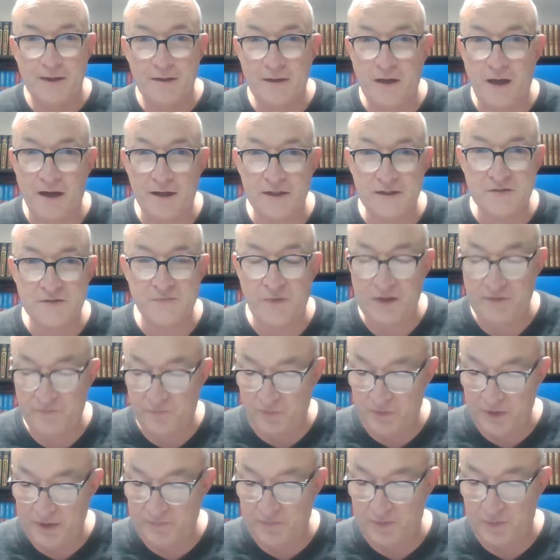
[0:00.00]
God is
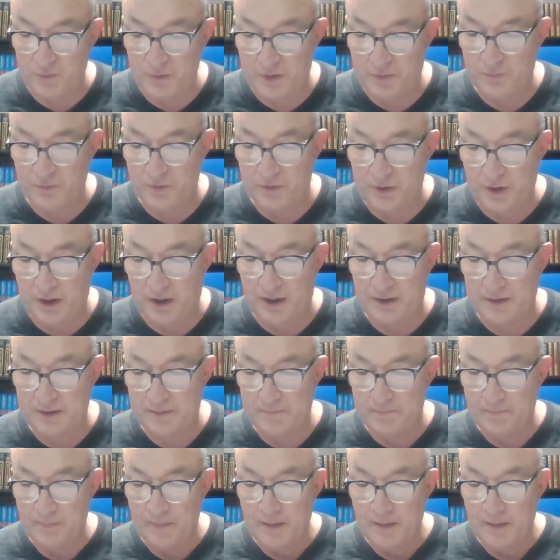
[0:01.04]
faithful even when we're not.